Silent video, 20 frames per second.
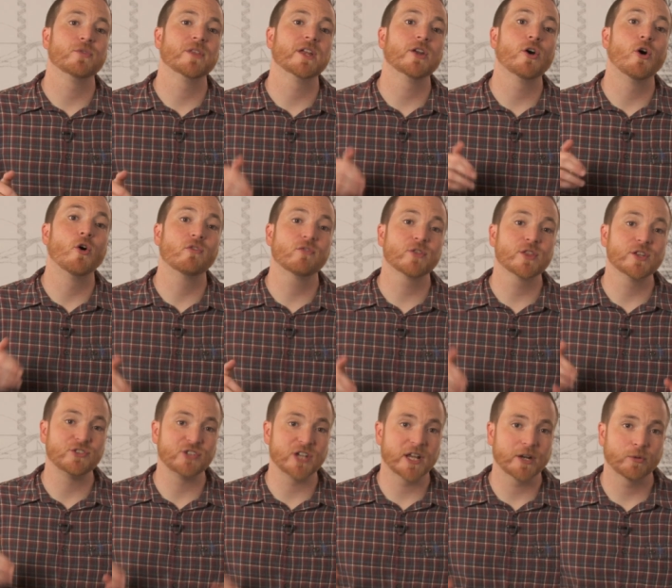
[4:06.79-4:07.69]
that over
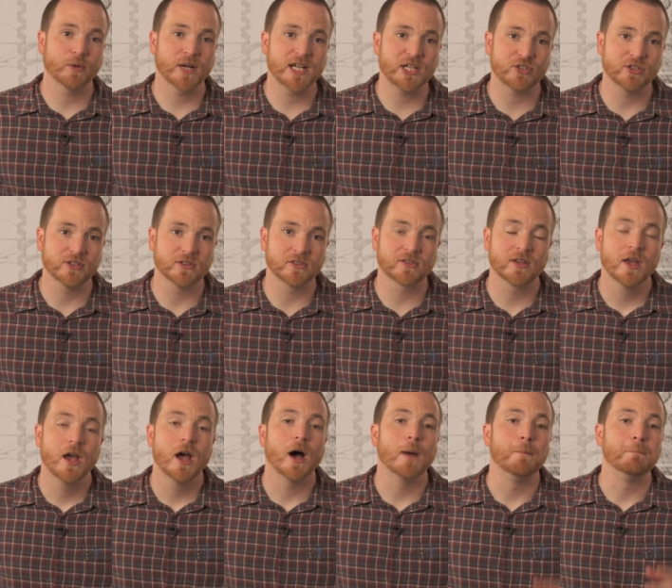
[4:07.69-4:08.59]
the generations,
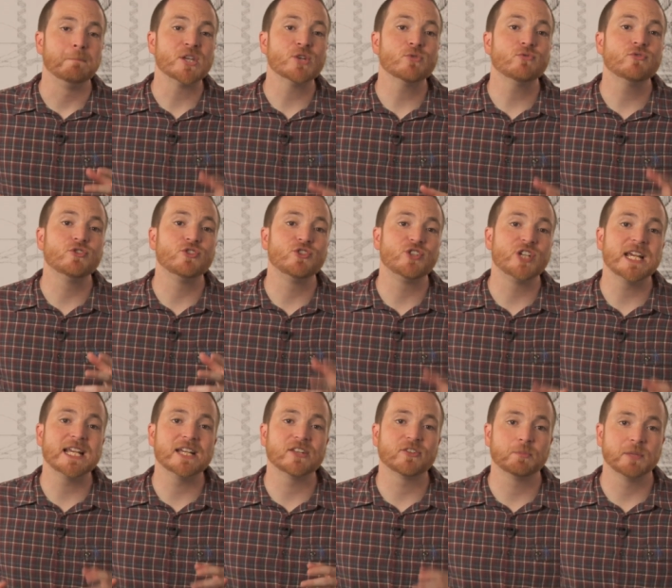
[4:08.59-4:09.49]
a mutant
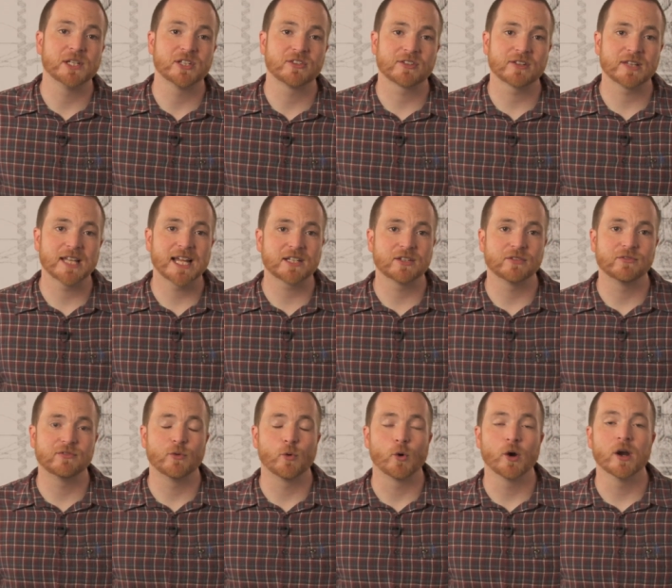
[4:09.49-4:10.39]
gene has been
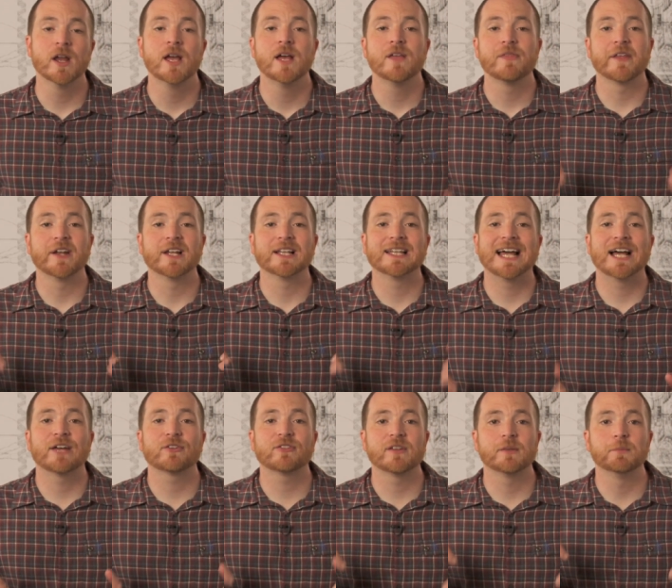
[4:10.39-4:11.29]
selected for that
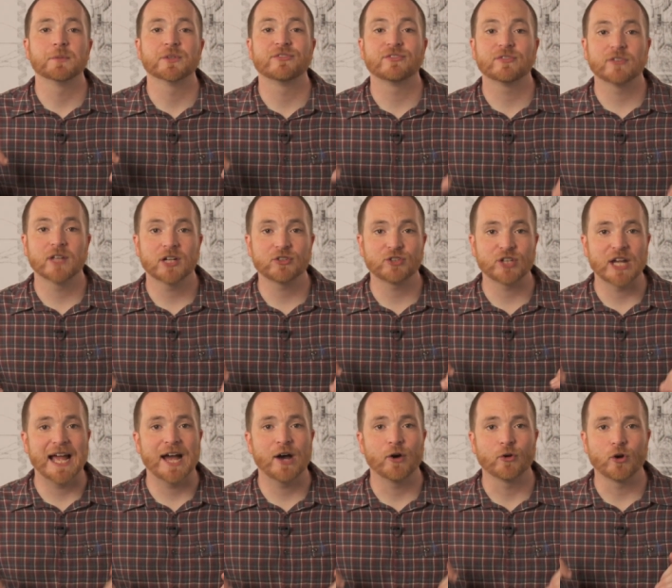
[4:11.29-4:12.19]
allows them to flush
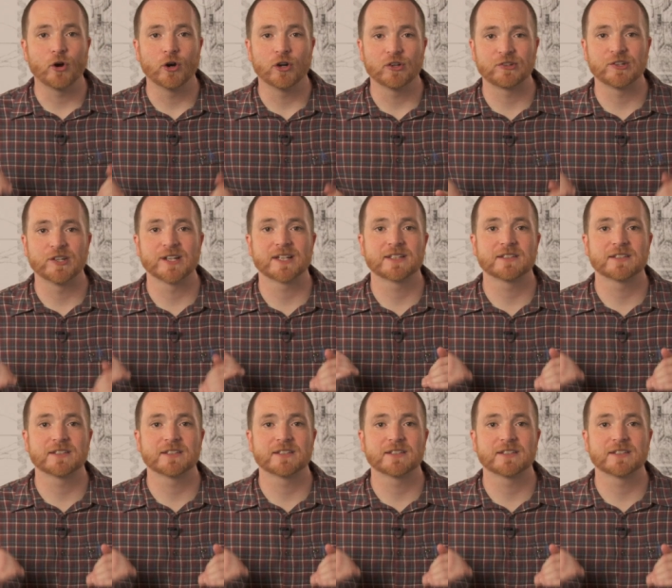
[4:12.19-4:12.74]
out arsenic